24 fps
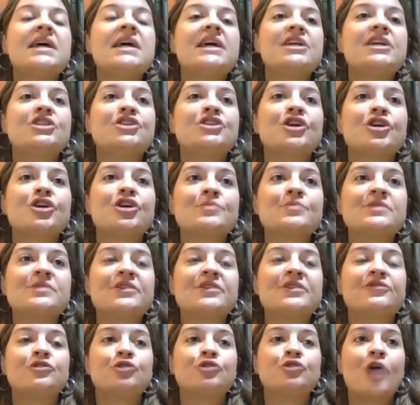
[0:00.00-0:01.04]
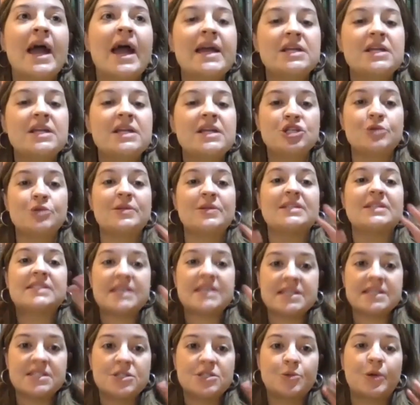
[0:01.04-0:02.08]
in terms of trying to
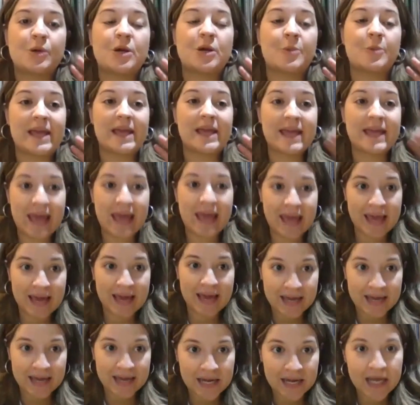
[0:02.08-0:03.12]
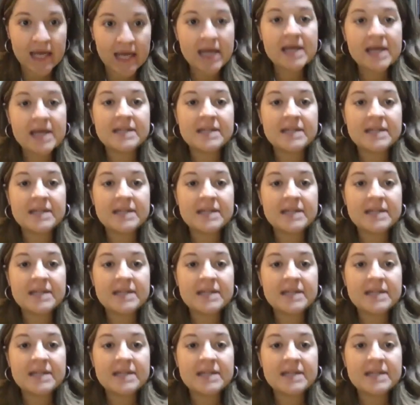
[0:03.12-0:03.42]
assist where we can